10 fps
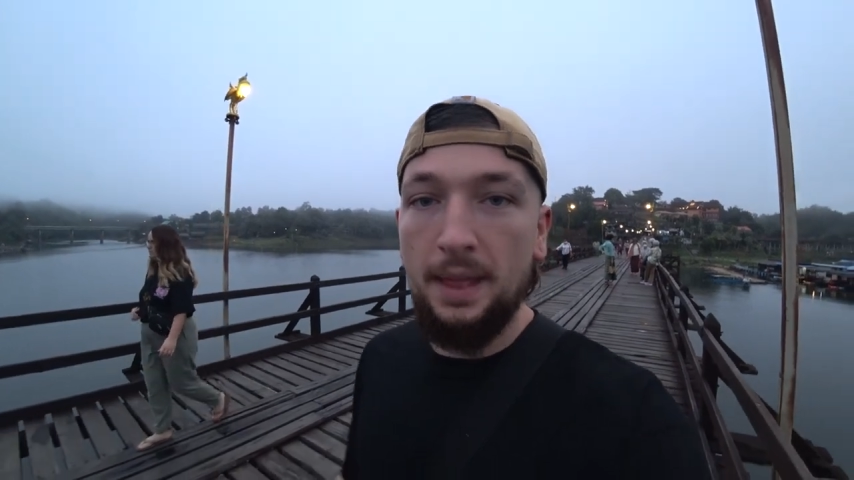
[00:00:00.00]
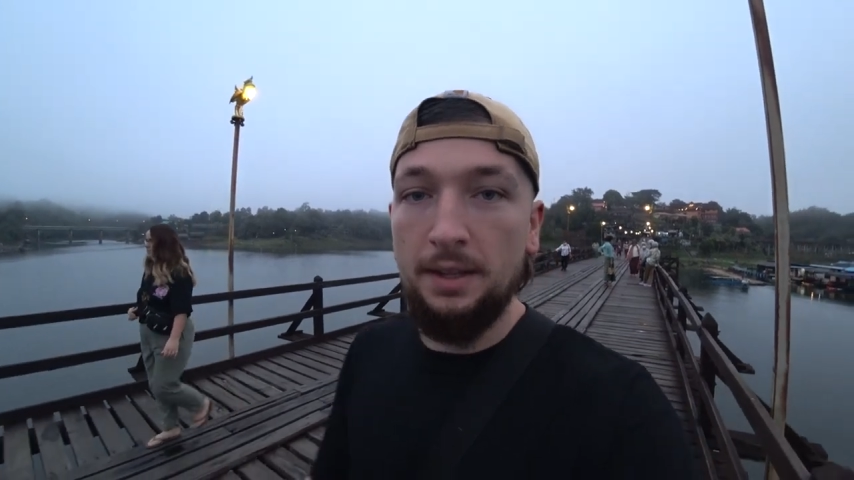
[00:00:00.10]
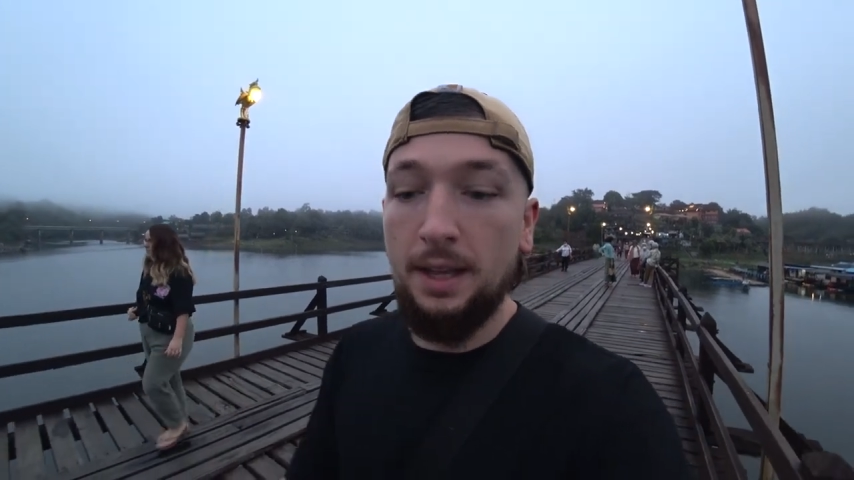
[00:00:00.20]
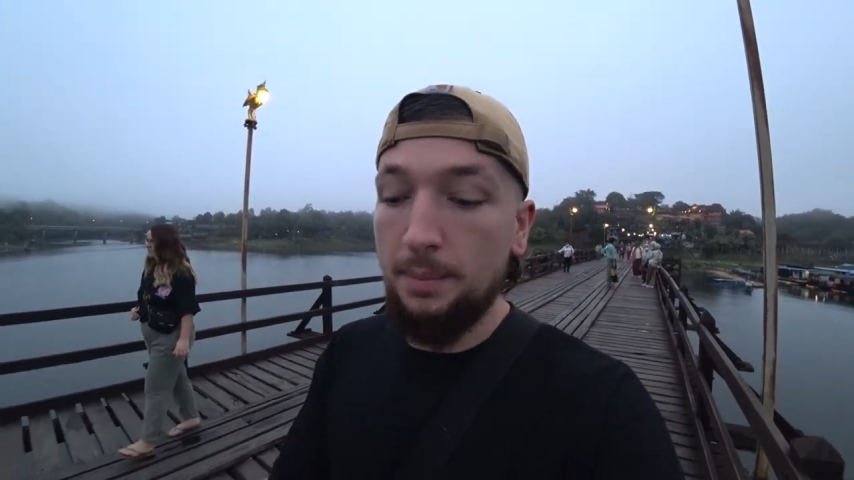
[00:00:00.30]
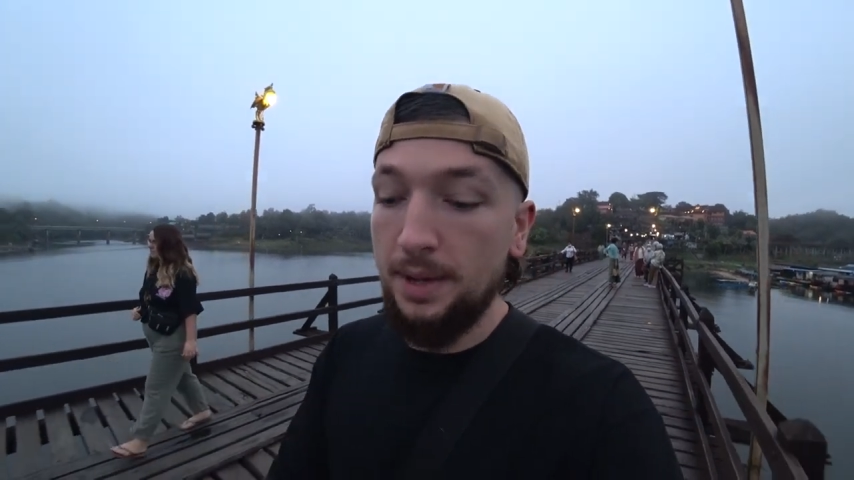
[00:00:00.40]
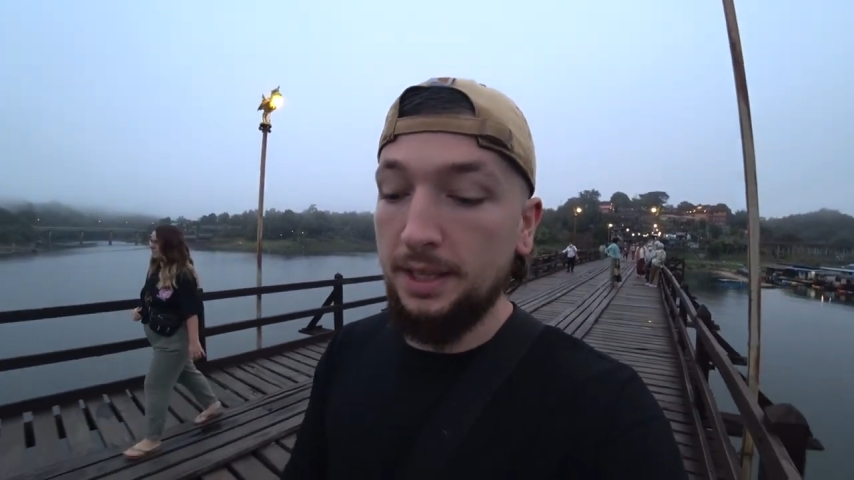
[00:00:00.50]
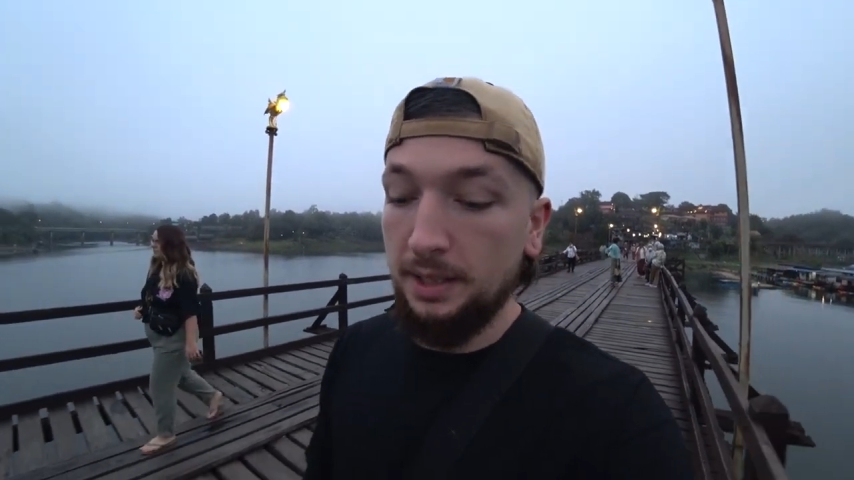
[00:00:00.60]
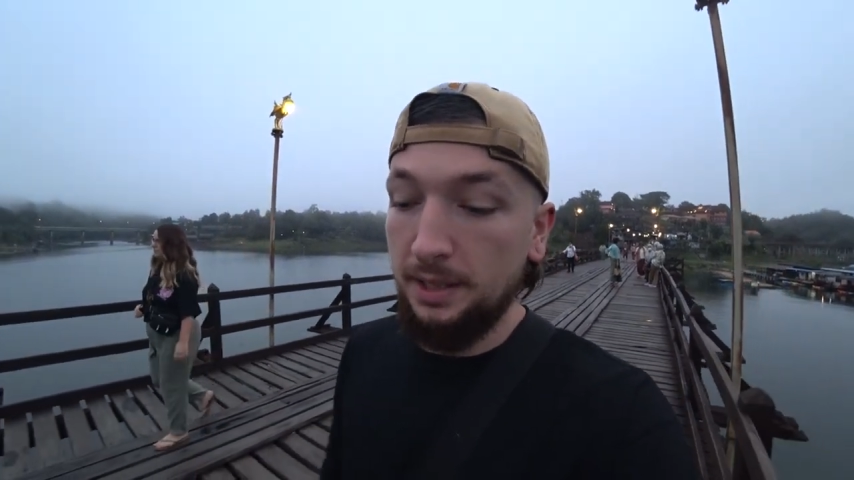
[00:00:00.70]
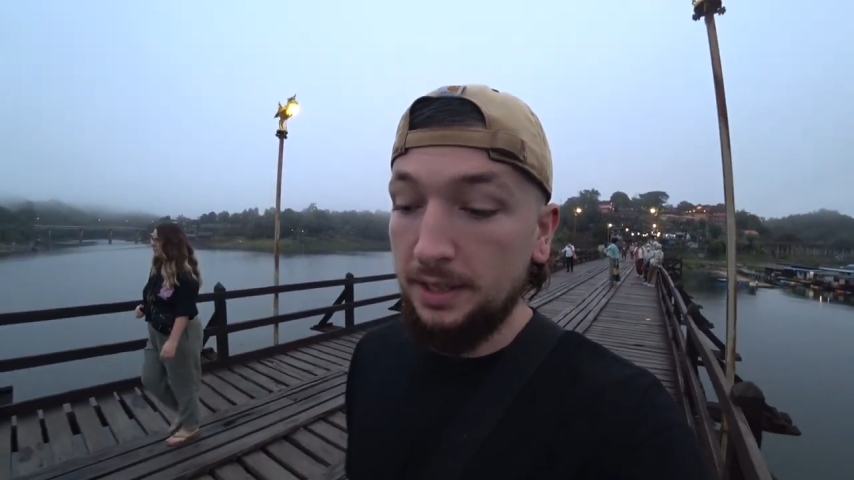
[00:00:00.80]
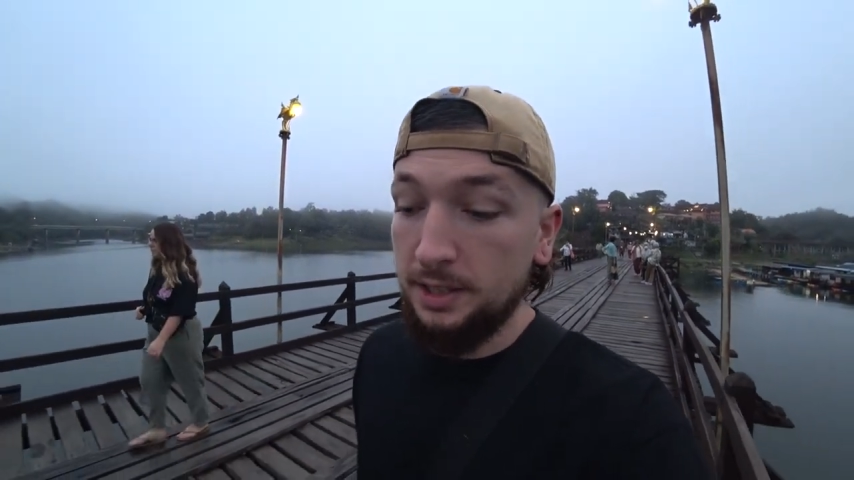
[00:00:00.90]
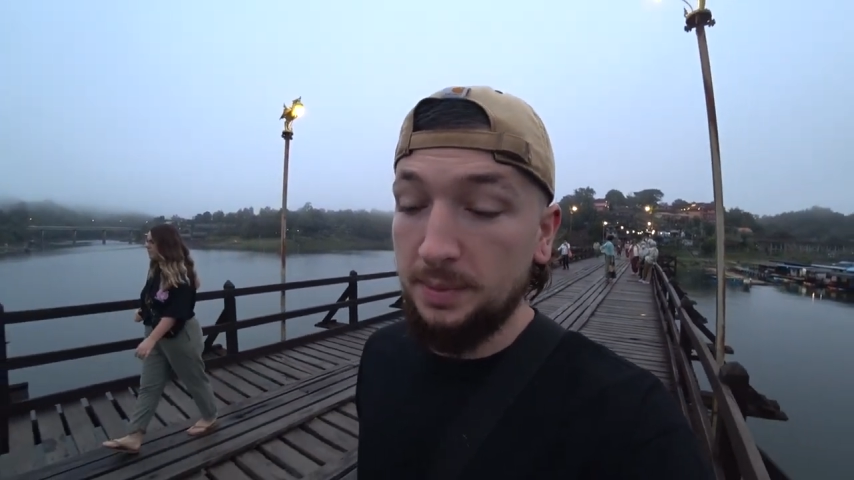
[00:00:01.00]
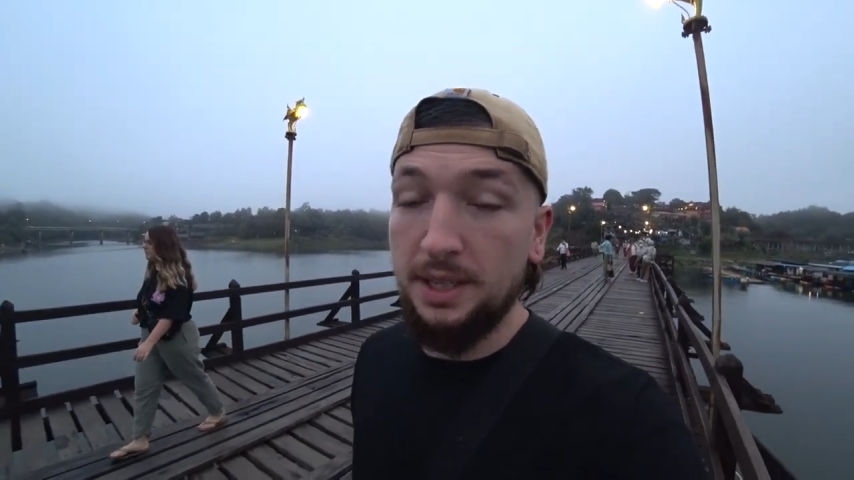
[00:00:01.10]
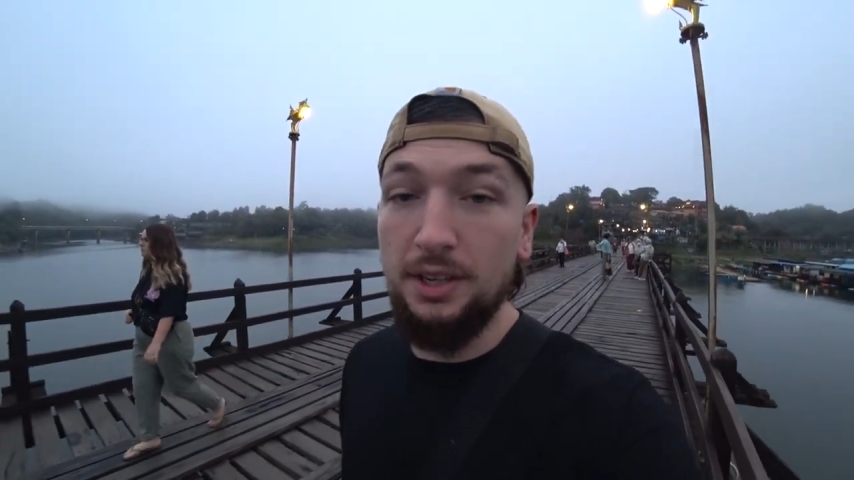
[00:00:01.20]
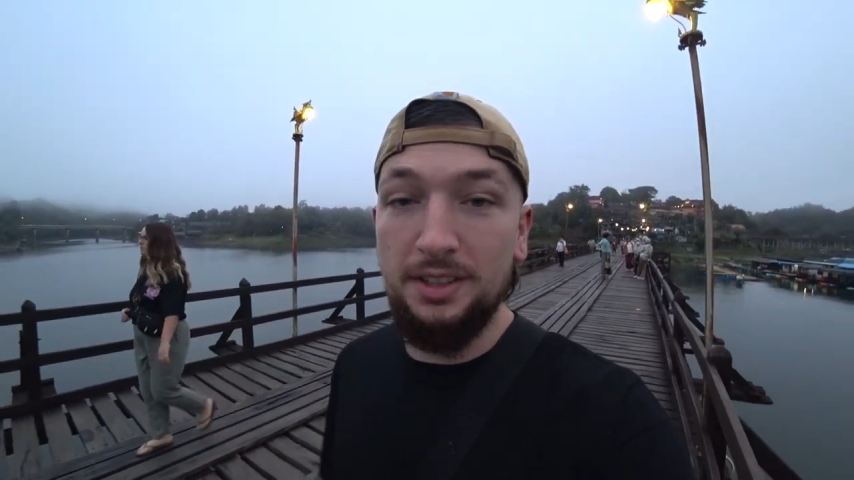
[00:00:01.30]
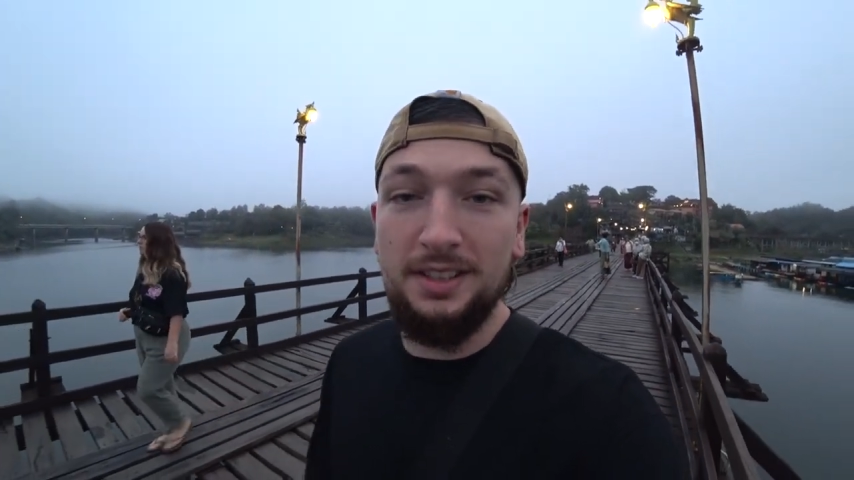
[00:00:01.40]
and that mainly is
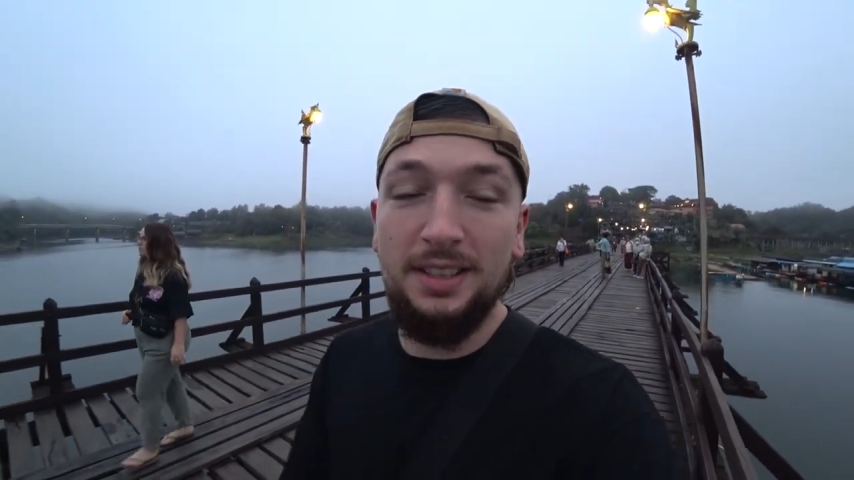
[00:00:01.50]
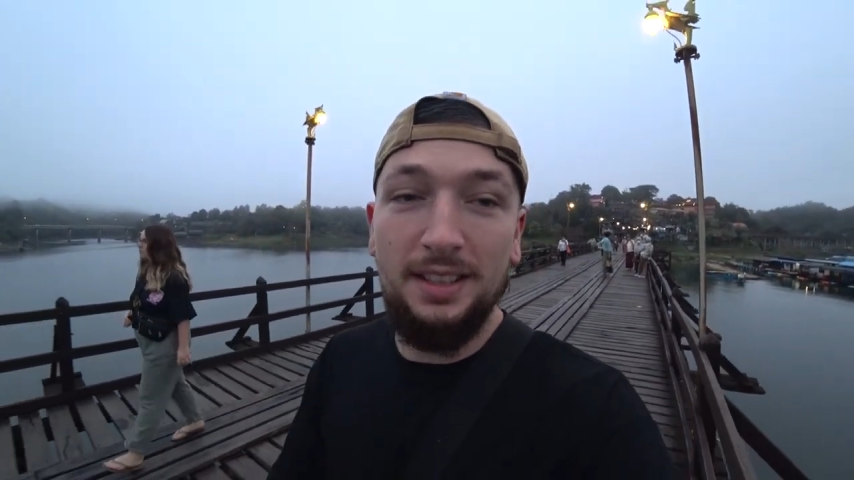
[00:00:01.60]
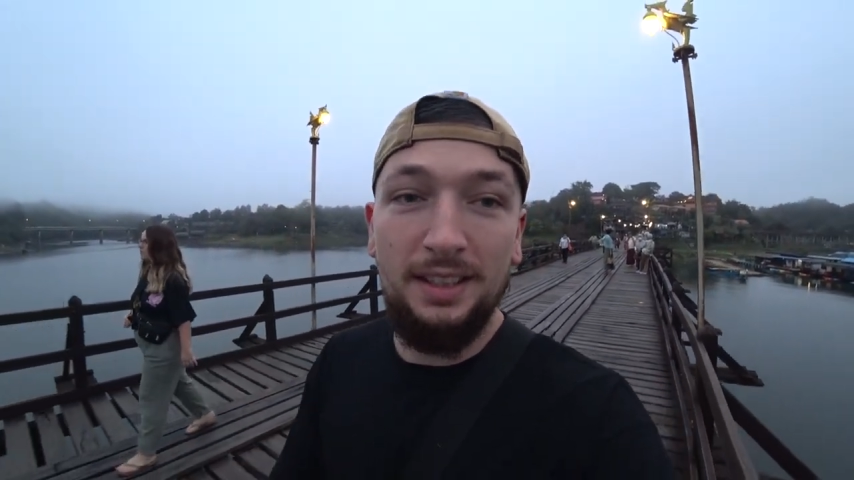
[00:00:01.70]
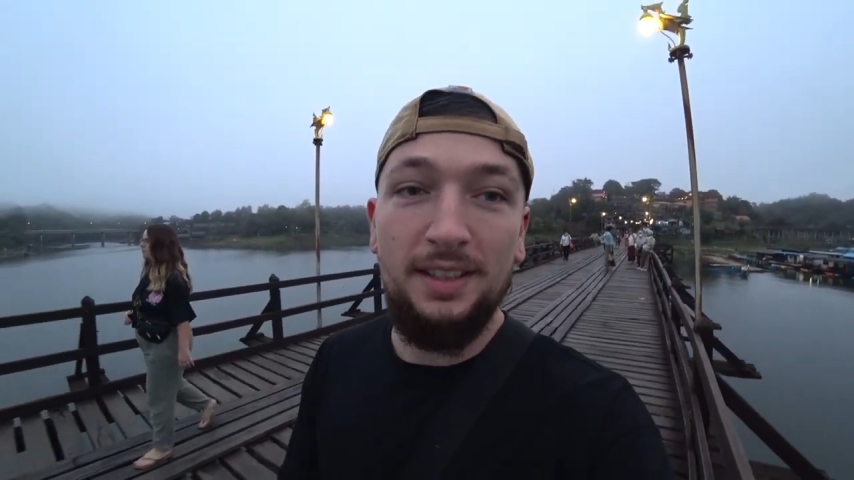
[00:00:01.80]
because